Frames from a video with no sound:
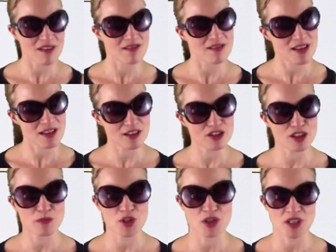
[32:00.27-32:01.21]
and then the
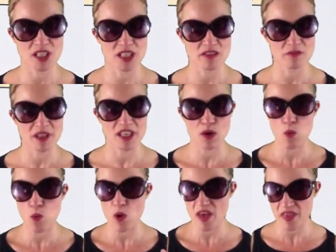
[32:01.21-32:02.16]
subjunctive,
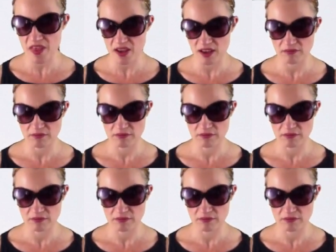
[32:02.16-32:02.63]
meaning whether.